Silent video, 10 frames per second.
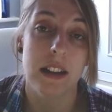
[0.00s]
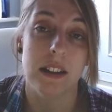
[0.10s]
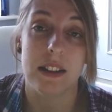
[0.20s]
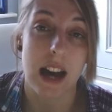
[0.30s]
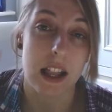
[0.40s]

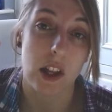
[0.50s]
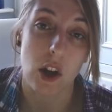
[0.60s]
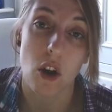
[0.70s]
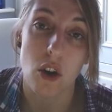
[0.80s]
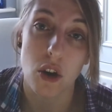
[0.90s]
decided to
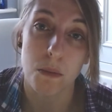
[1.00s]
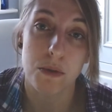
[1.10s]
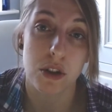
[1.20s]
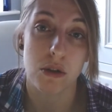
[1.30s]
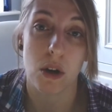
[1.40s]
go up
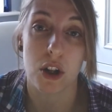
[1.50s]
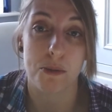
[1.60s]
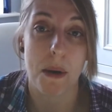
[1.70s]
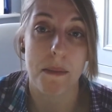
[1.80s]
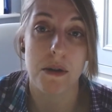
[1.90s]

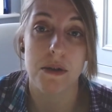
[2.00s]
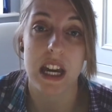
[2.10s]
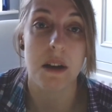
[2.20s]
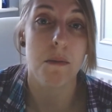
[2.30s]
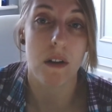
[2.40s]
towards my
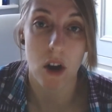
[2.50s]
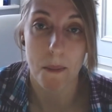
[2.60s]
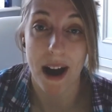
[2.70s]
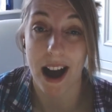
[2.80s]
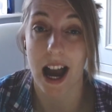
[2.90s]
museum where
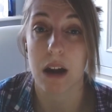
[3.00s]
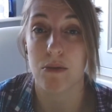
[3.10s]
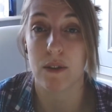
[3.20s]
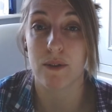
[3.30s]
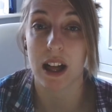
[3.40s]
all my
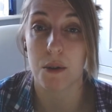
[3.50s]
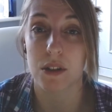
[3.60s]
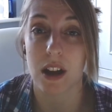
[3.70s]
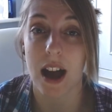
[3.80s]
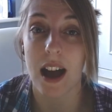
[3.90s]
hybrid
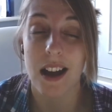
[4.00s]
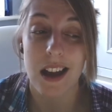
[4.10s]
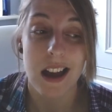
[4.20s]
flowers are.